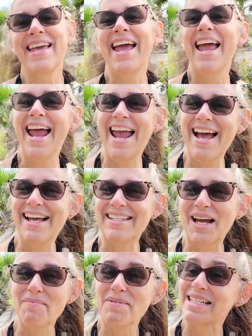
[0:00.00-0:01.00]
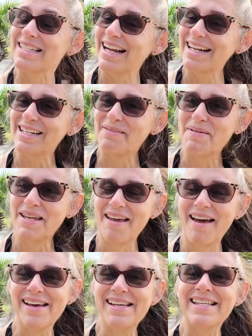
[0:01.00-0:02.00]
and I'm excited
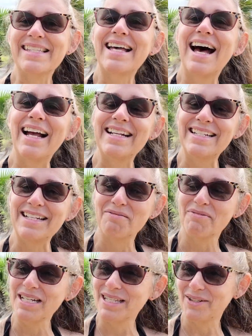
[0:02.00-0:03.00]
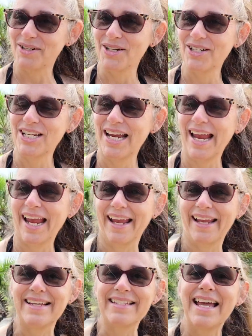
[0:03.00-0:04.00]
because I did research
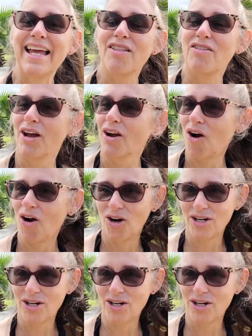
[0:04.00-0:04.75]
and there are